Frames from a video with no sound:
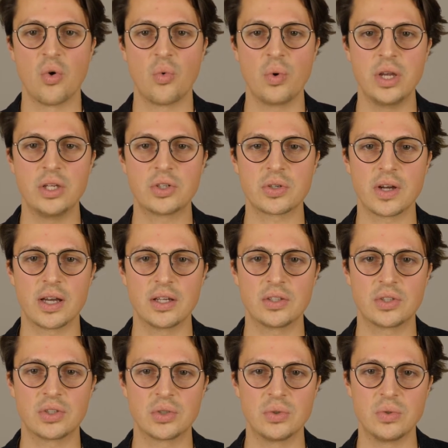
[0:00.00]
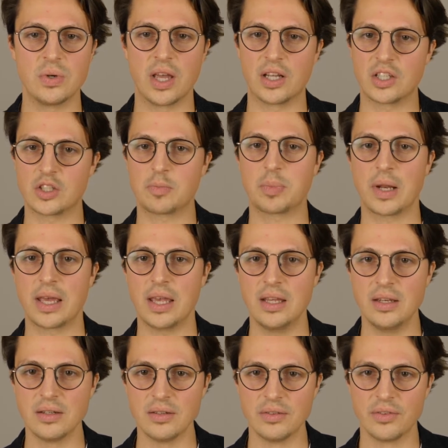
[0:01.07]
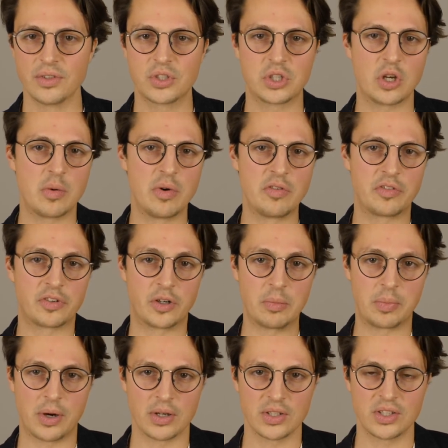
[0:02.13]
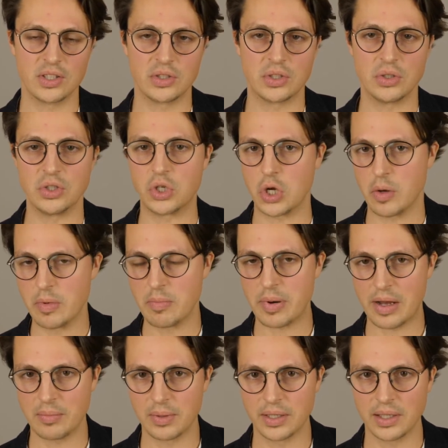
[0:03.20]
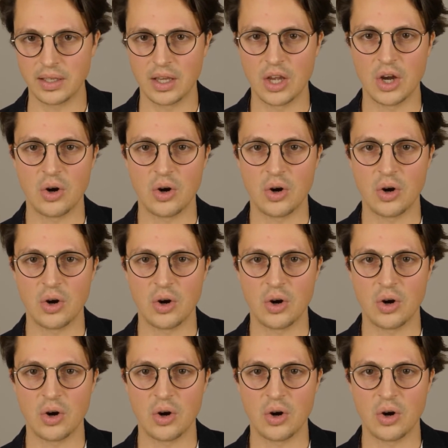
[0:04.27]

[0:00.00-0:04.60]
we try to explain German foreign policy to German public.